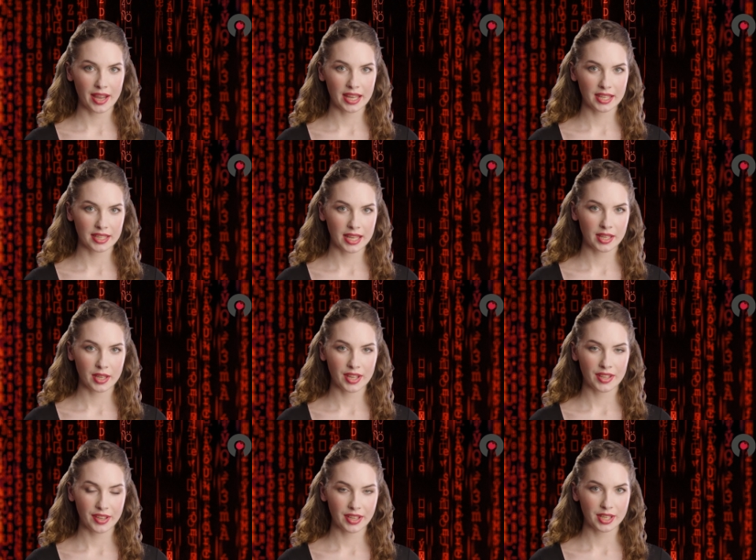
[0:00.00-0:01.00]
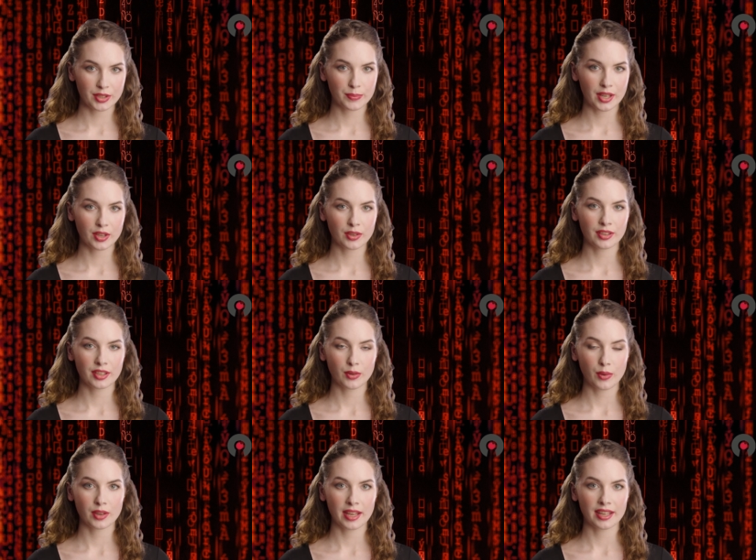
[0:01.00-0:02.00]
A I technology can be used
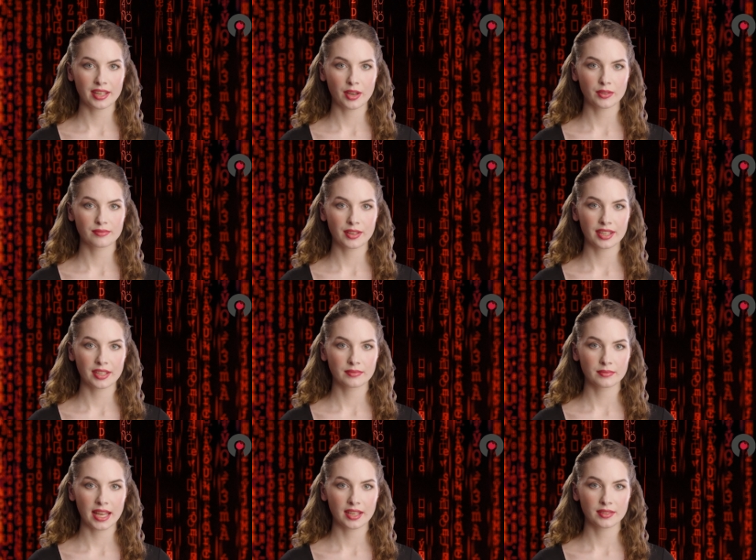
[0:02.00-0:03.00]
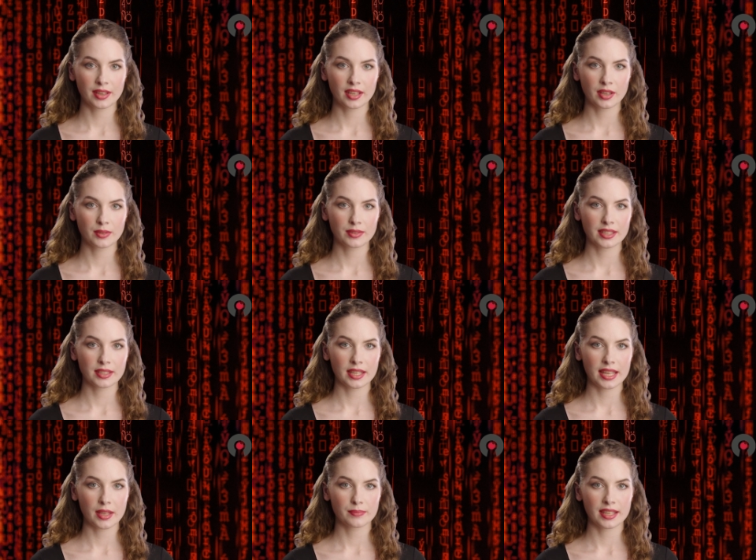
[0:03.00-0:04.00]
to create convincing fake videos,
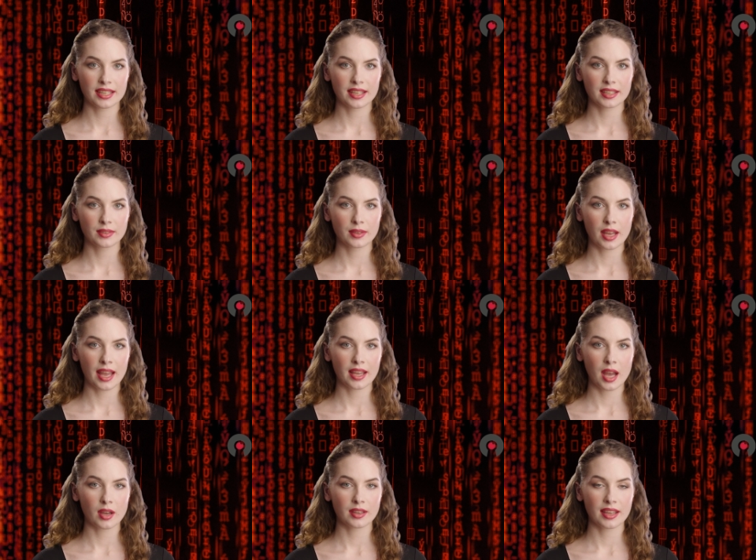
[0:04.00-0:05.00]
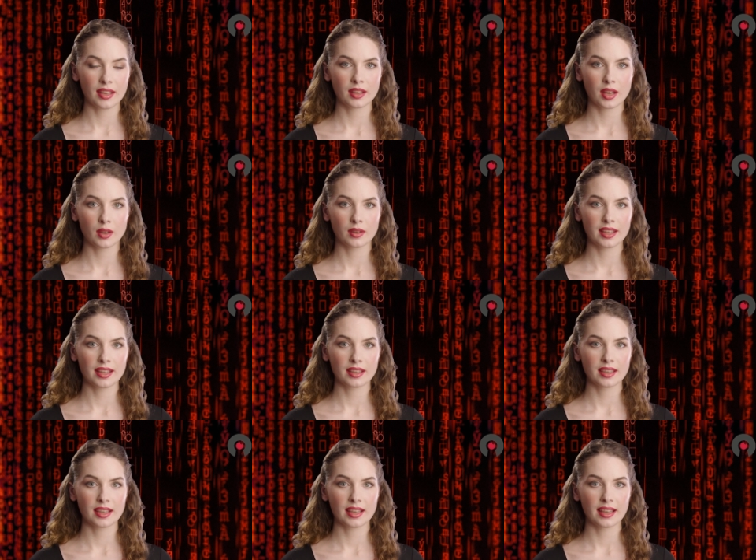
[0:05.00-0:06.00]
images, and audio
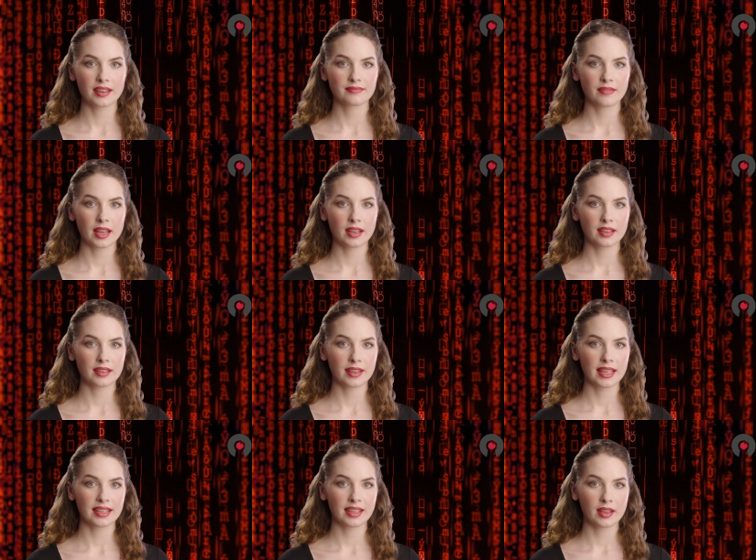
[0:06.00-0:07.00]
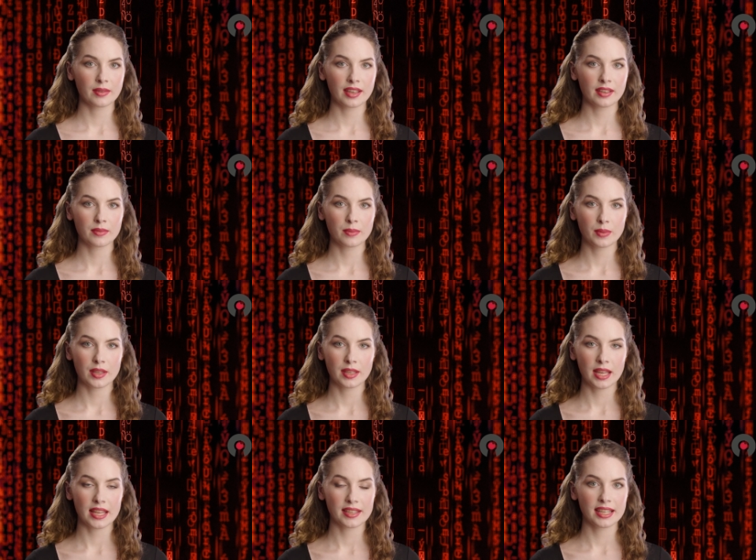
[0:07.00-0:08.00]
recordings that are difficult to distinguish from
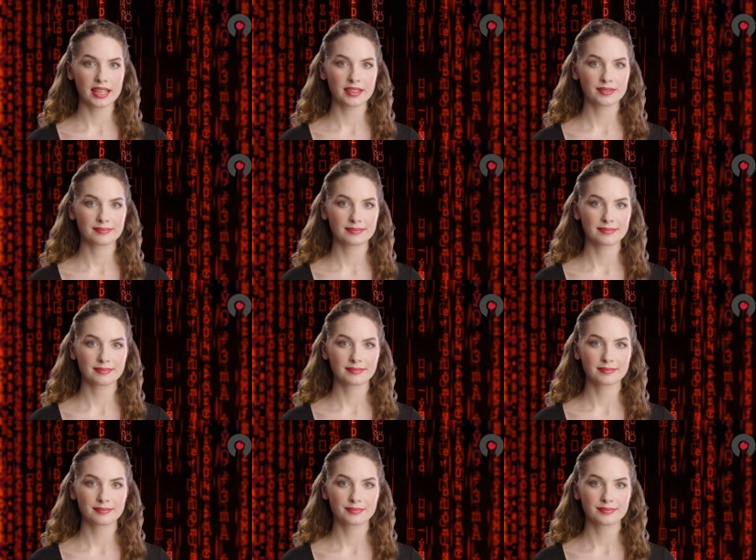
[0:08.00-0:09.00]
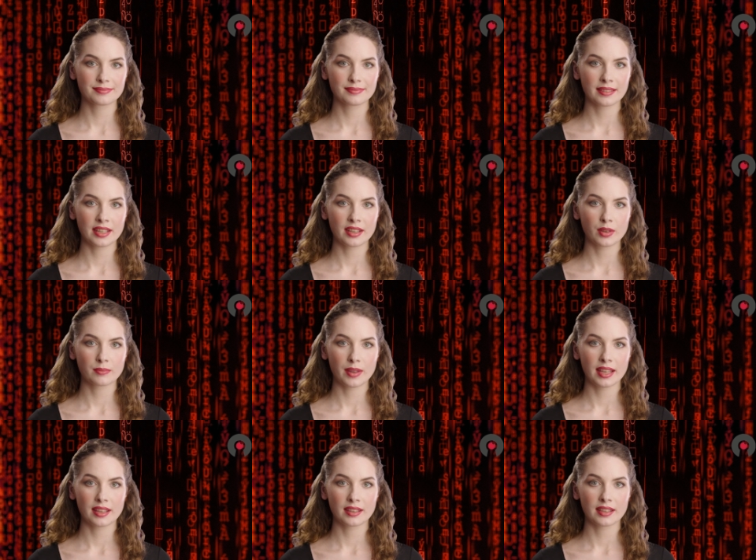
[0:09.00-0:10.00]
real content. This could
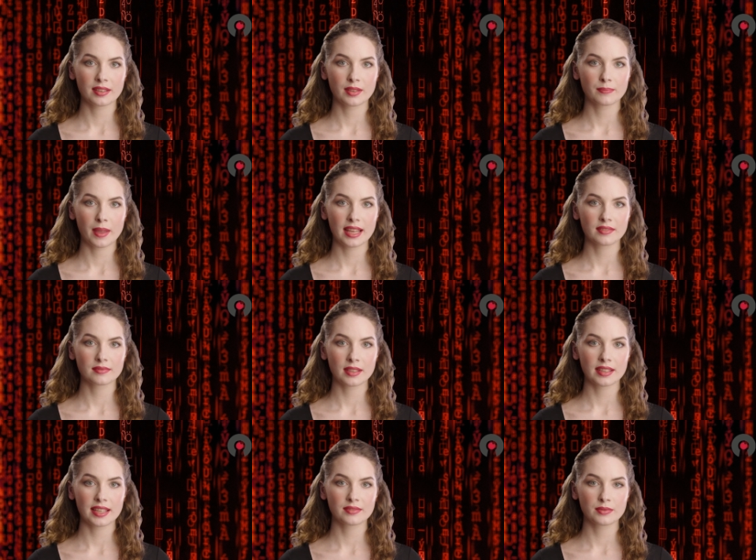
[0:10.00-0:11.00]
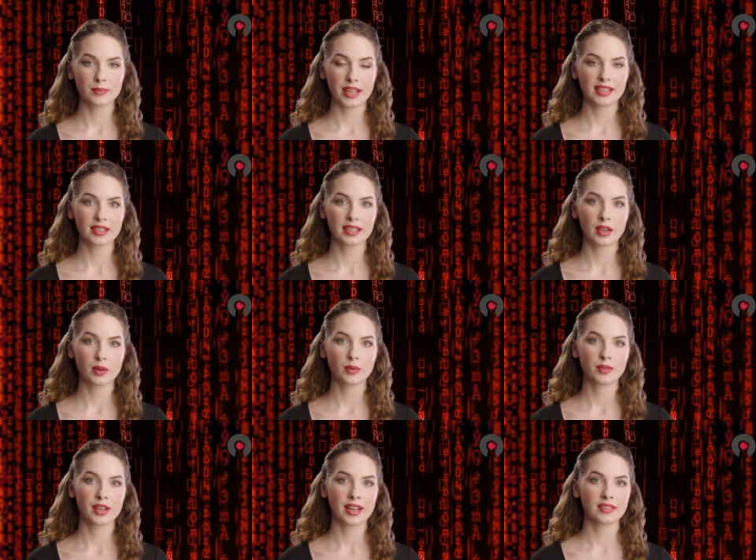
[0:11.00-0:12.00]
be used to spread false information or
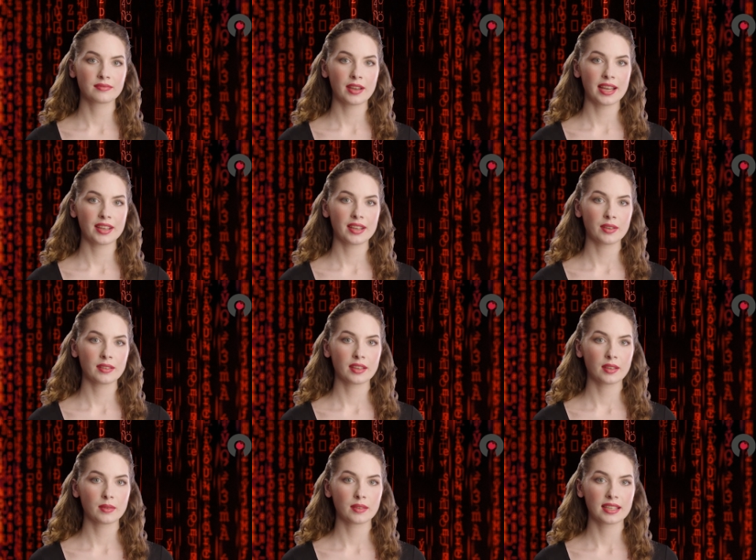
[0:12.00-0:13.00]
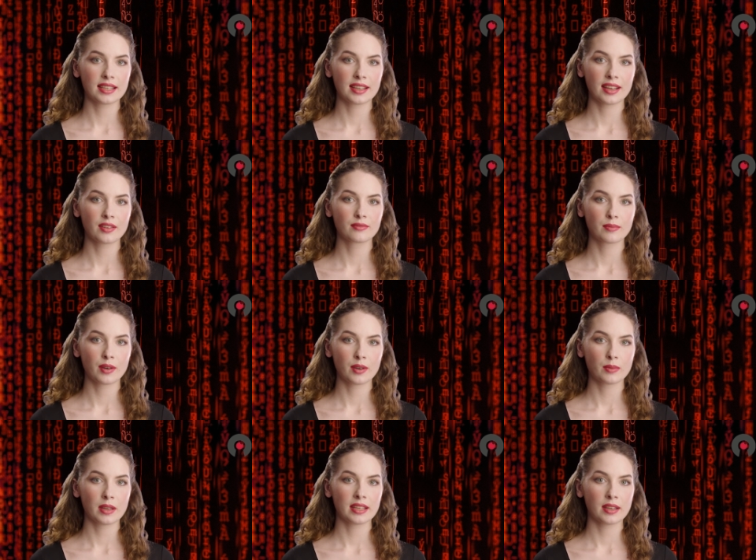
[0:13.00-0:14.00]
create fake news stories that have
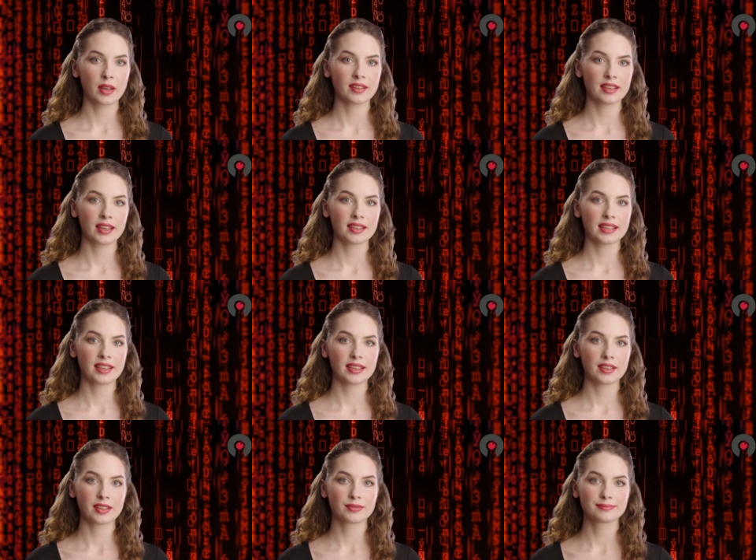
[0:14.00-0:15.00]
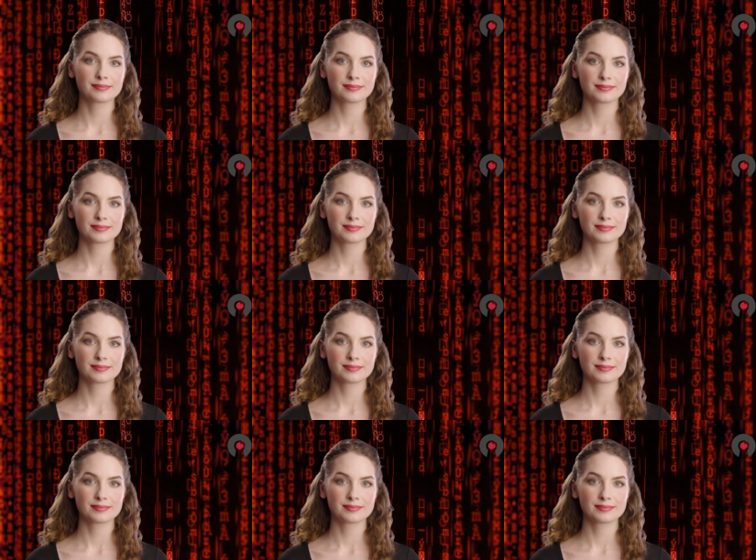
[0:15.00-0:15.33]
real-world consequences.